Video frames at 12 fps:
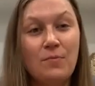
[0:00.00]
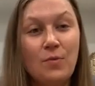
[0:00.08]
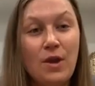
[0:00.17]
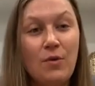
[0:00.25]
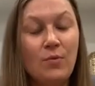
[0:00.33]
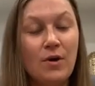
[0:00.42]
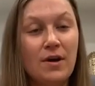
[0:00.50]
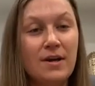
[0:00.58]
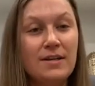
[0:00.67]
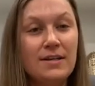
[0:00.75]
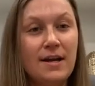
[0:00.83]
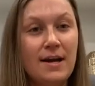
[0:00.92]
We
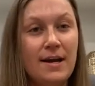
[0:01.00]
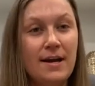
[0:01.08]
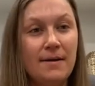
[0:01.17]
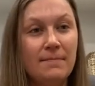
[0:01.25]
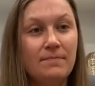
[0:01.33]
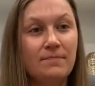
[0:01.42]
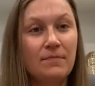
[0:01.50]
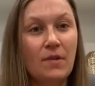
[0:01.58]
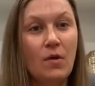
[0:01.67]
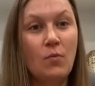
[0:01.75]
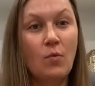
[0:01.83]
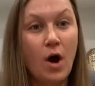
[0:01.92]
would
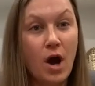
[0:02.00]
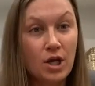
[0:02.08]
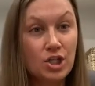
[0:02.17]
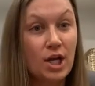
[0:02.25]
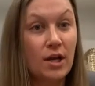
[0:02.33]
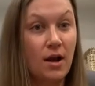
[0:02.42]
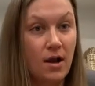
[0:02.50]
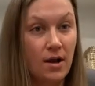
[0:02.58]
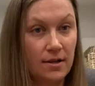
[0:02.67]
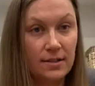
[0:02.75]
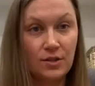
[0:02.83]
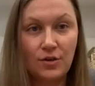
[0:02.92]
wash and
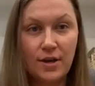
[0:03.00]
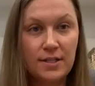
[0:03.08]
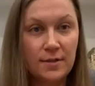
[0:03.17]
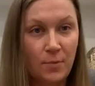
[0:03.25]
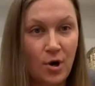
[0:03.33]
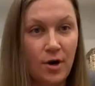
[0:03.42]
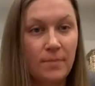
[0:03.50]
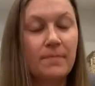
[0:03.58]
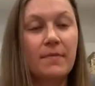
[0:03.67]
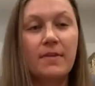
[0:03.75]
concentrate sperm.